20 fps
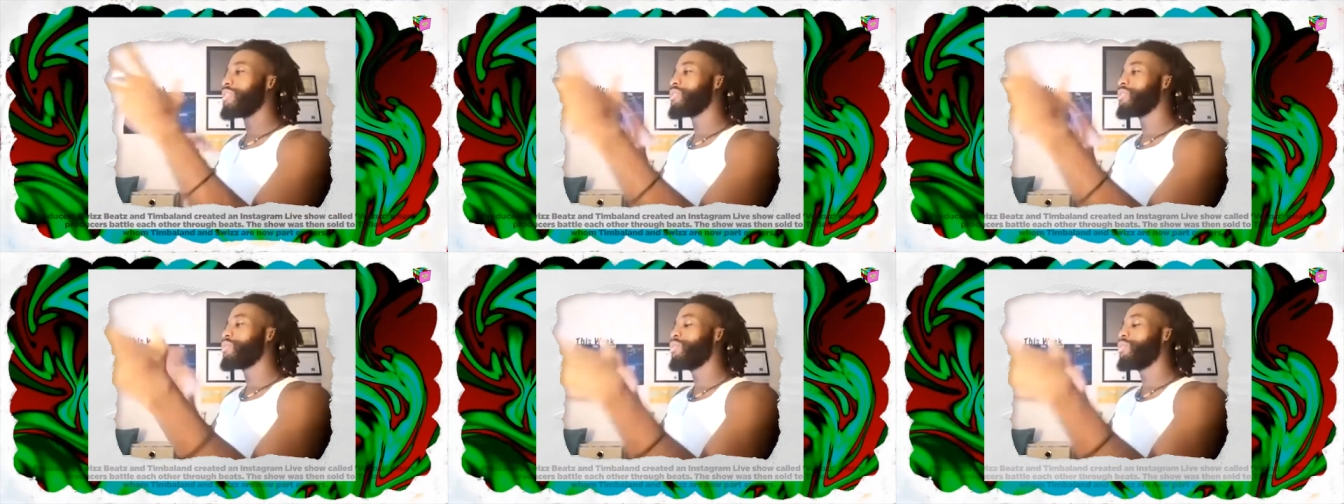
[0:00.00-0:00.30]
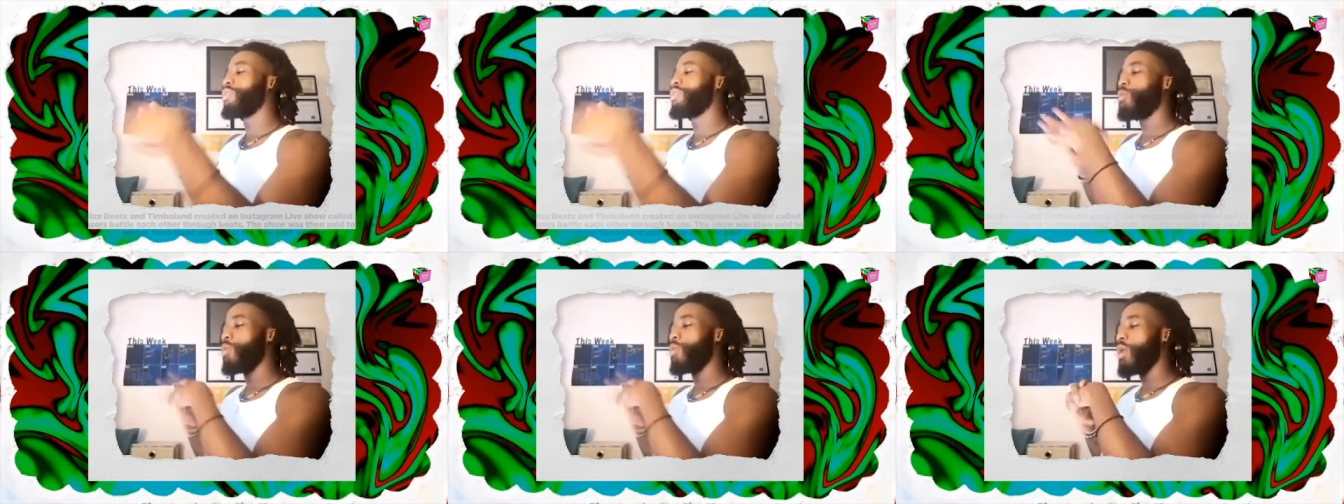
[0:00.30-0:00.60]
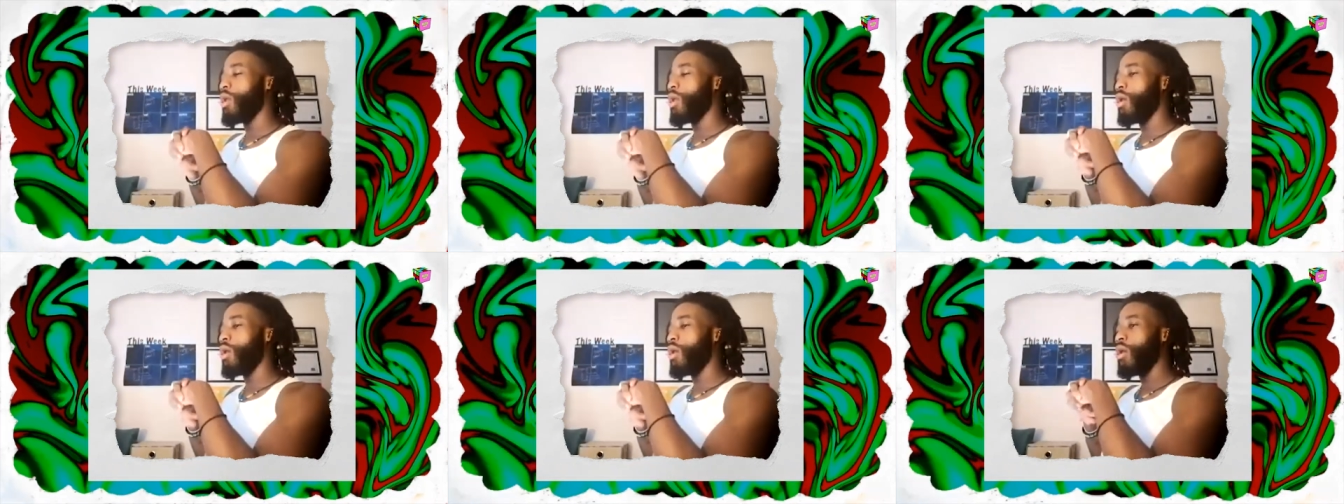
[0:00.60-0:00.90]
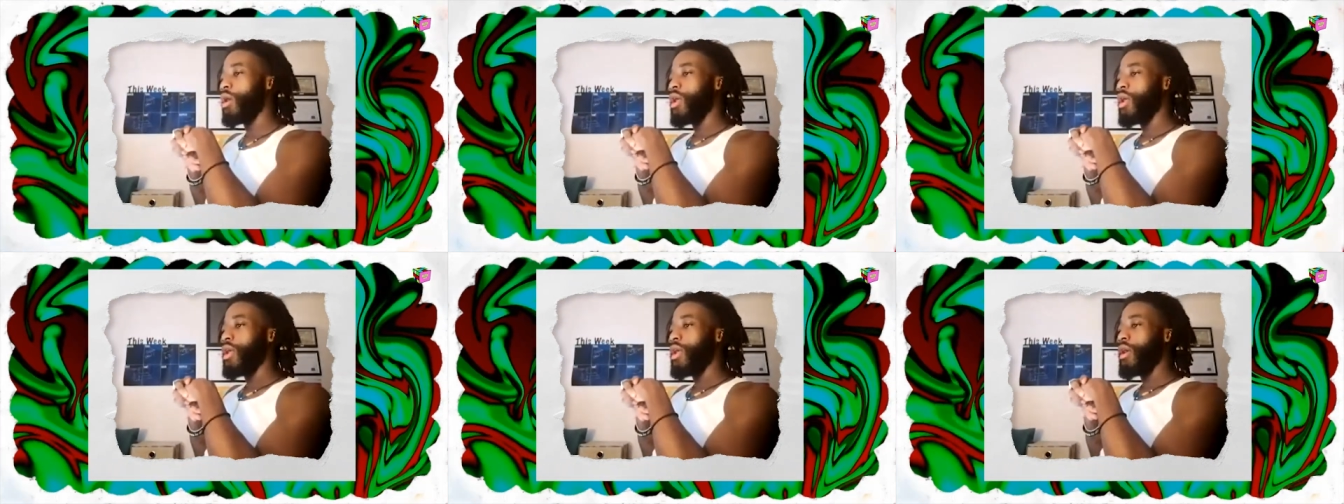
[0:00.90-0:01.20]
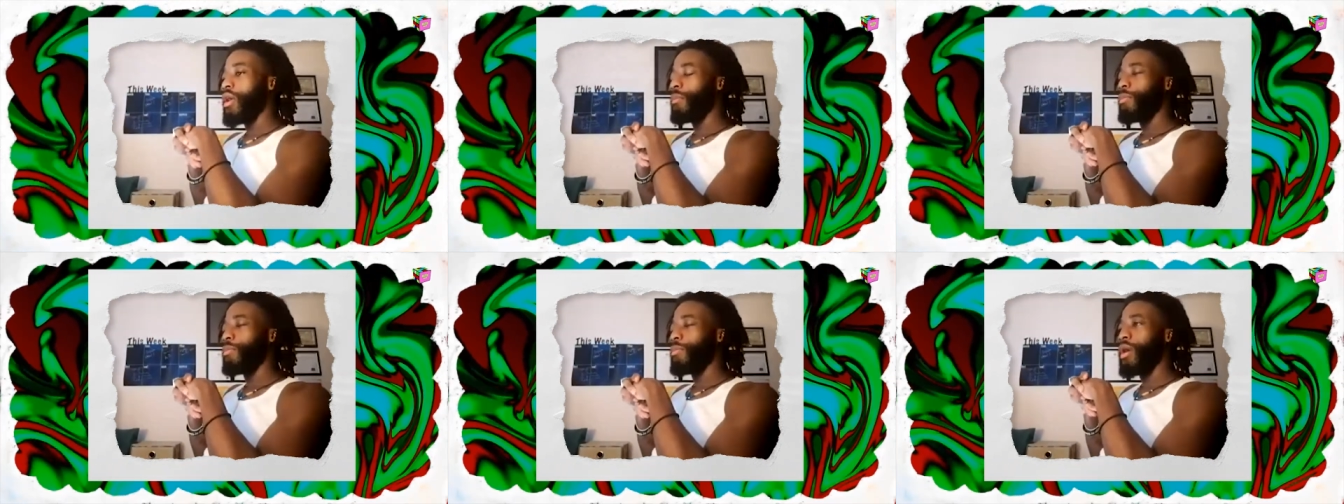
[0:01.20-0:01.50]
It's doing well,
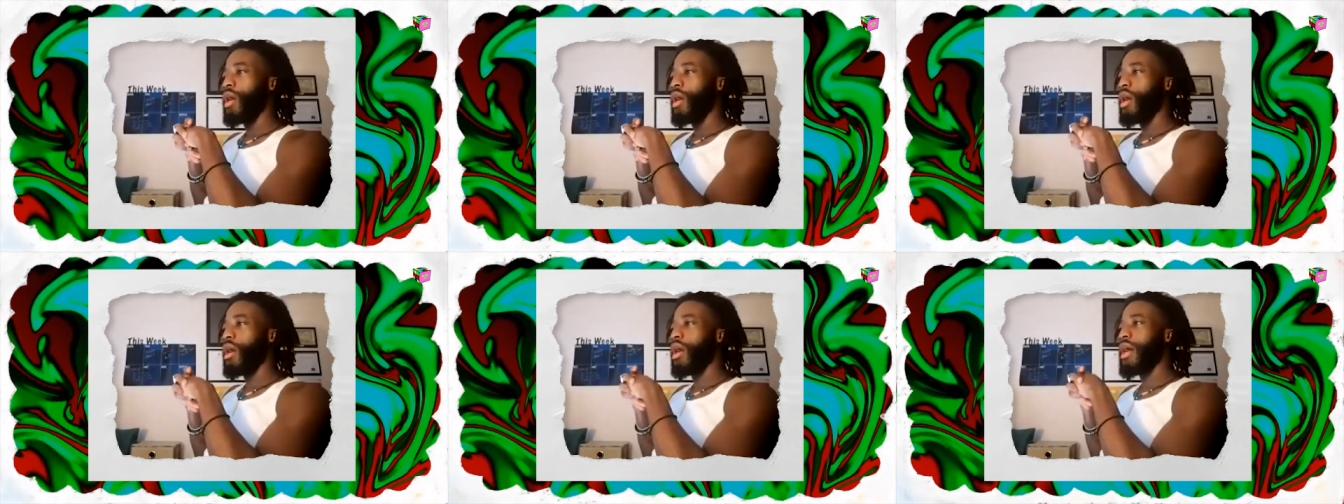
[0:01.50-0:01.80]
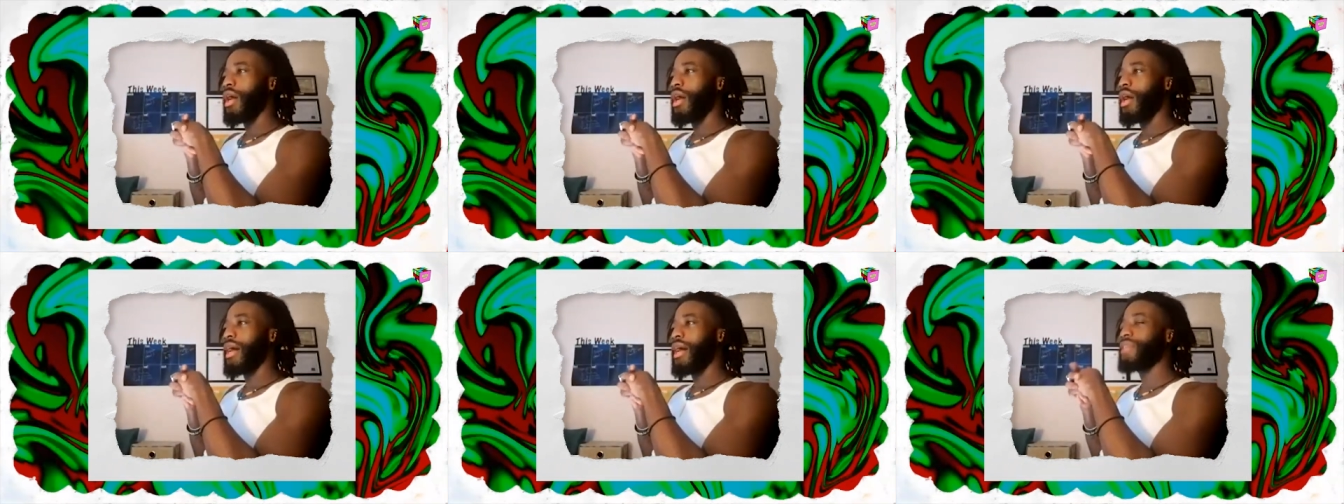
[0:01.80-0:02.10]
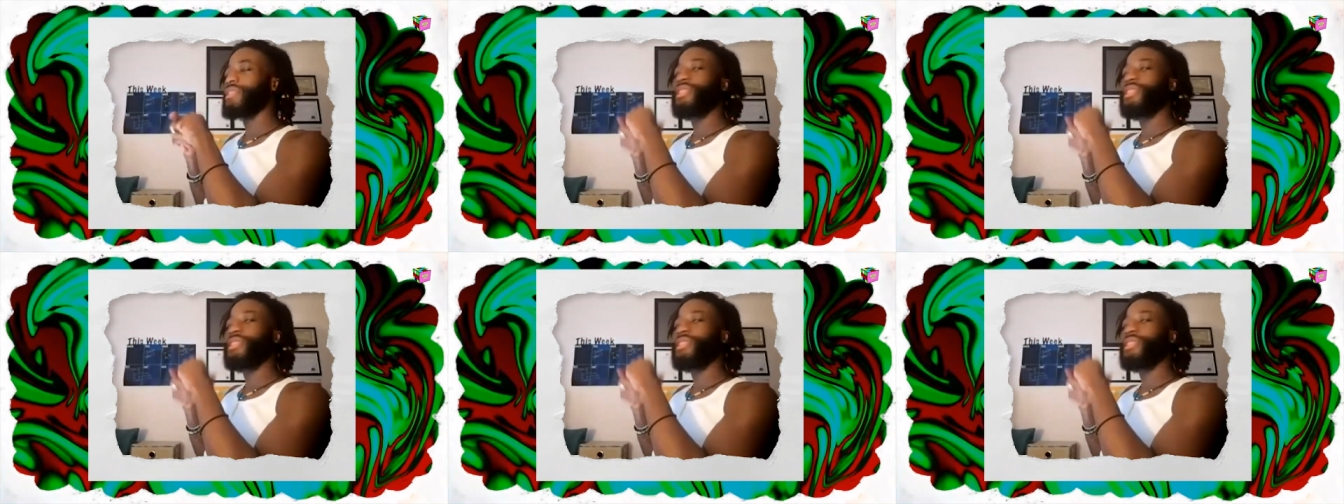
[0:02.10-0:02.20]
but as